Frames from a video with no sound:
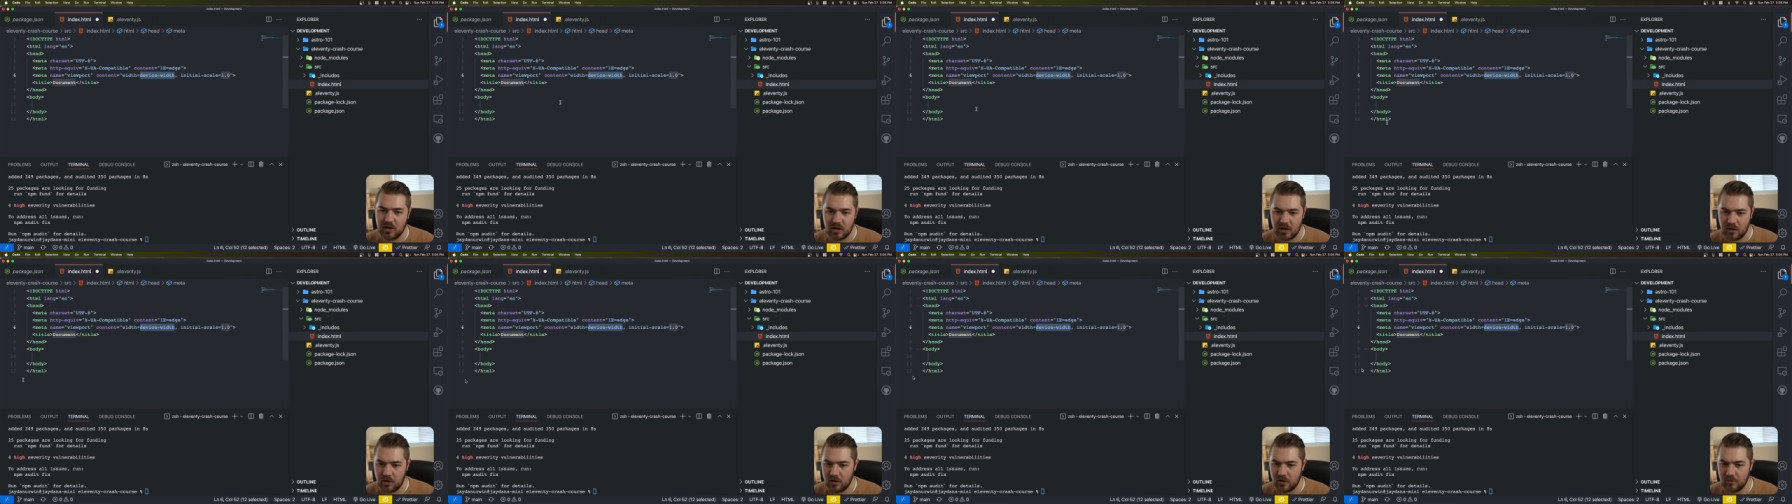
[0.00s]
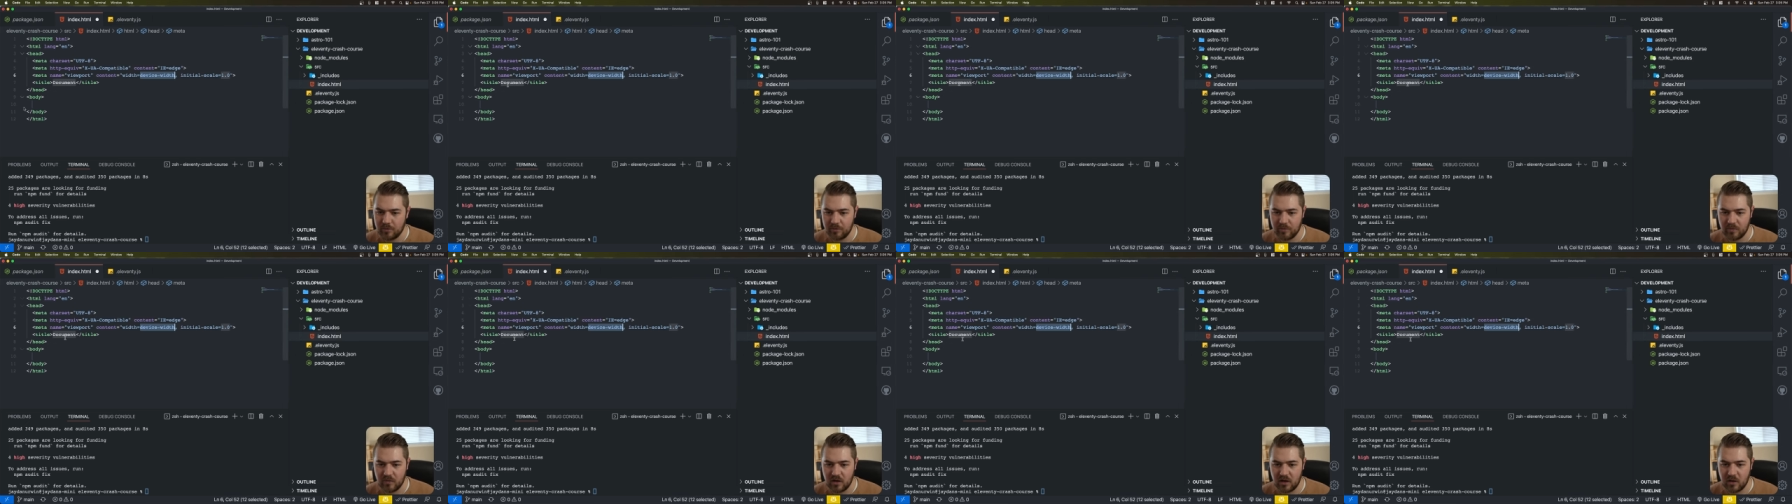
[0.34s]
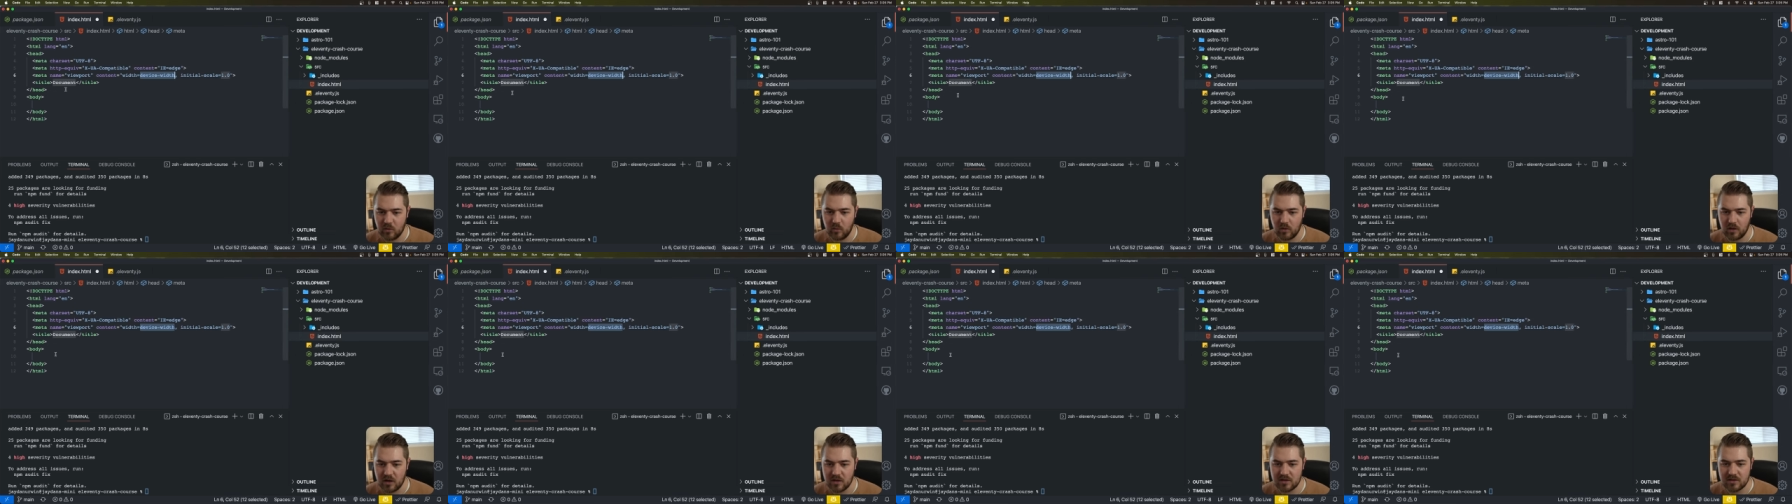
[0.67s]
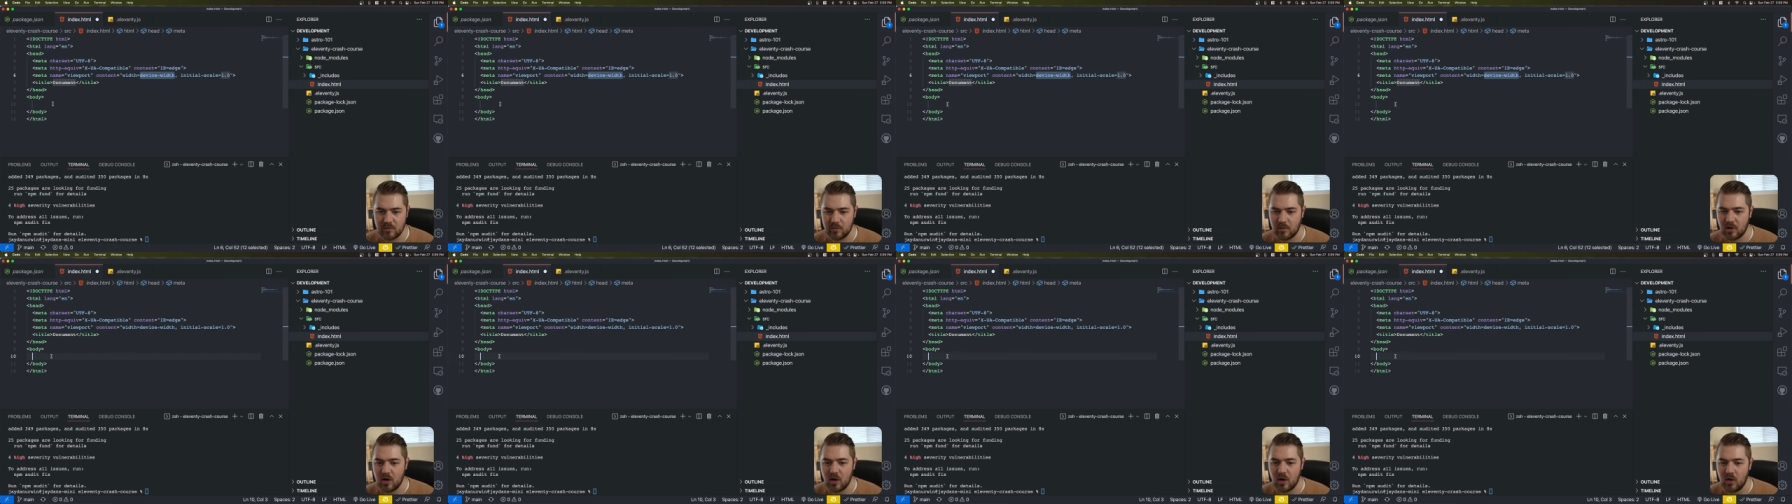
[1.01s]
here and we'll get
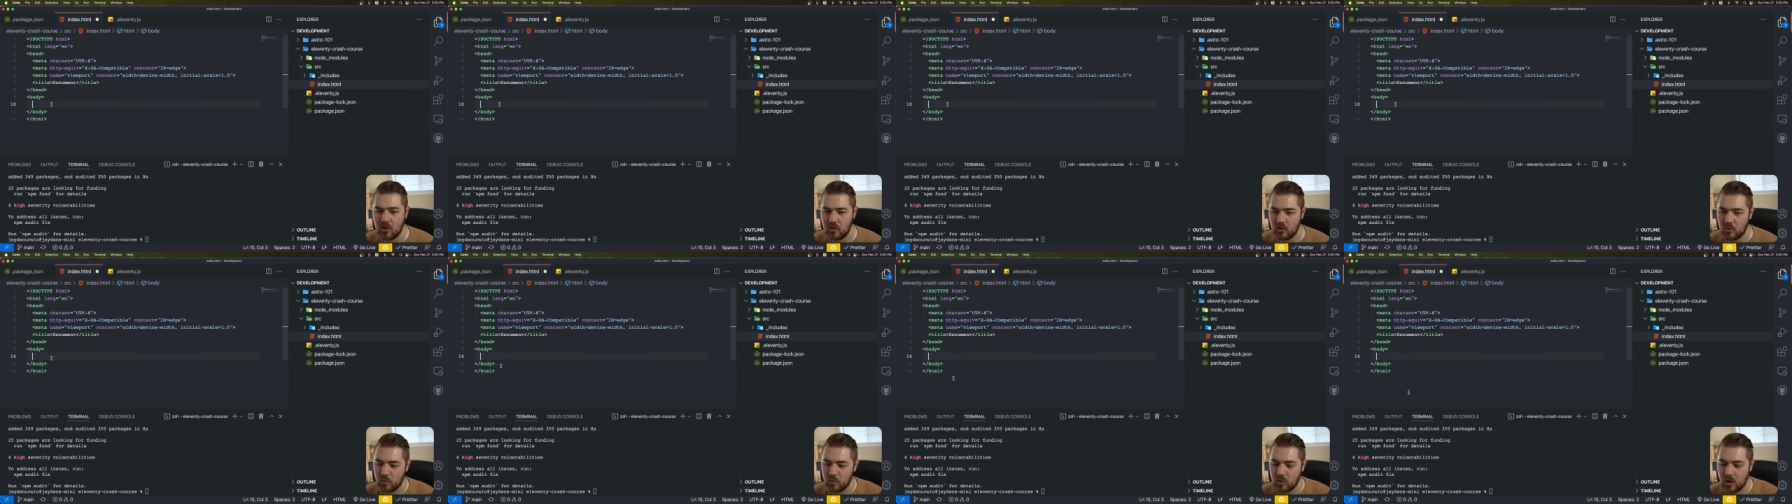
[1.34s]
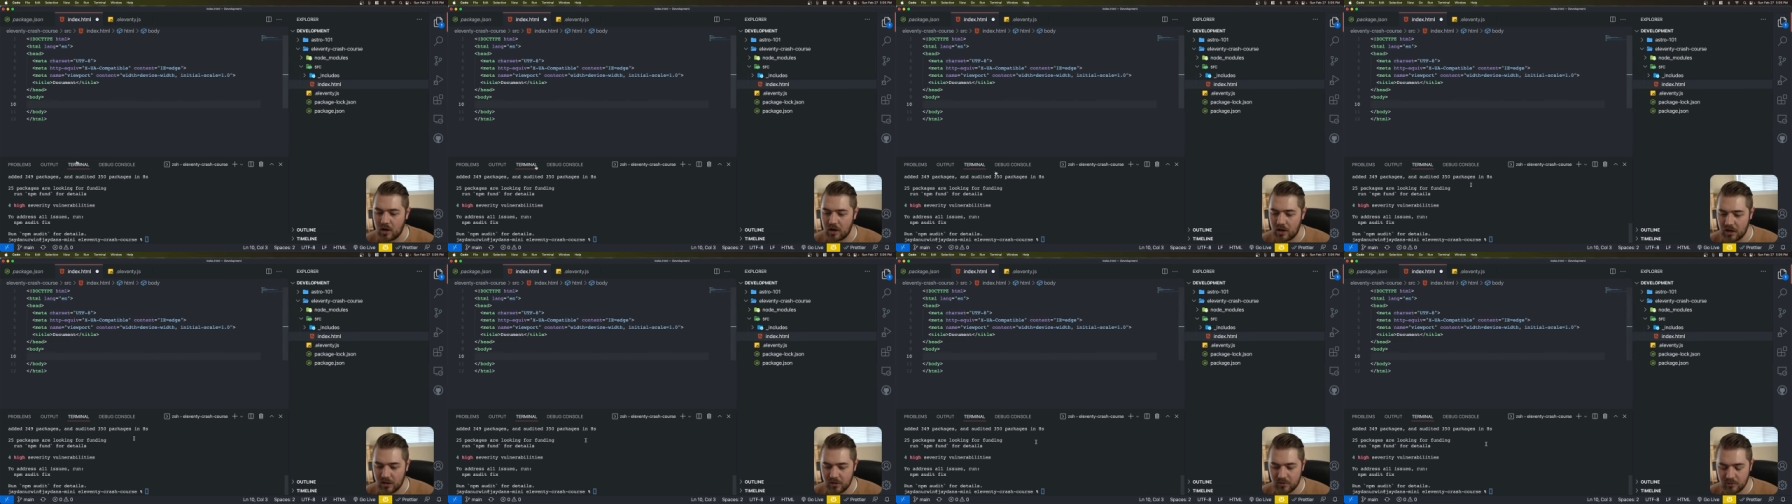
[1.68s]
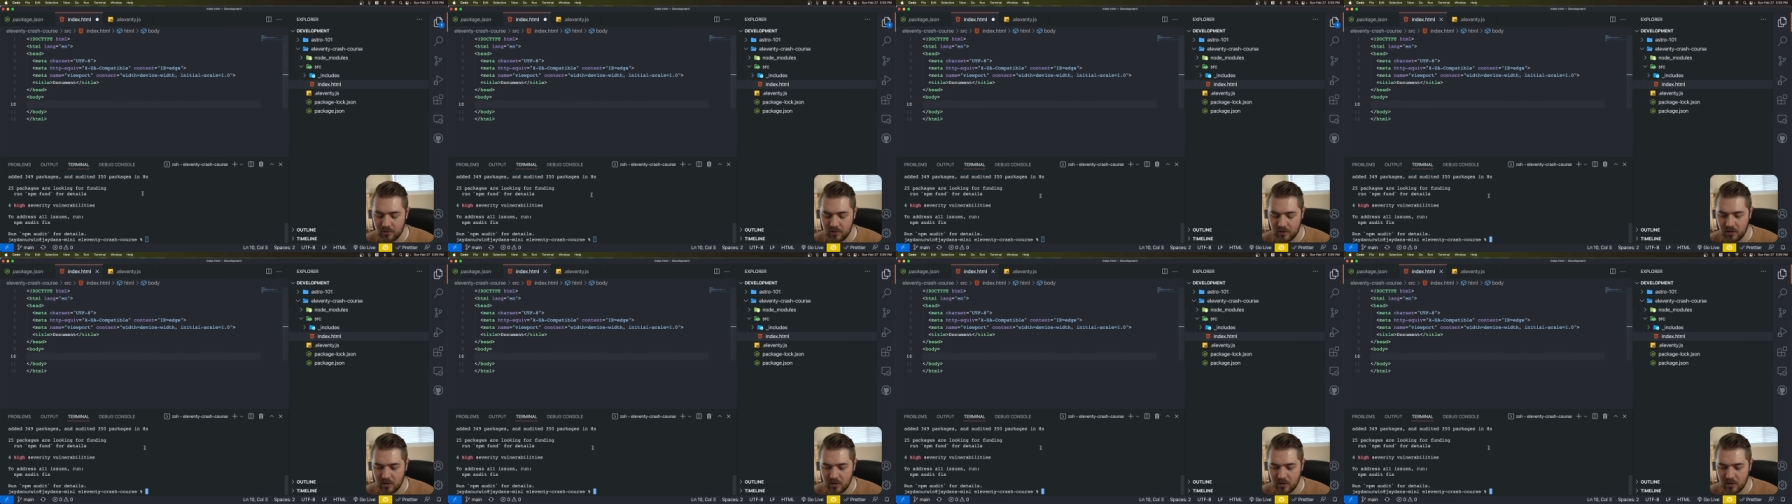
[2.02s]
some code running.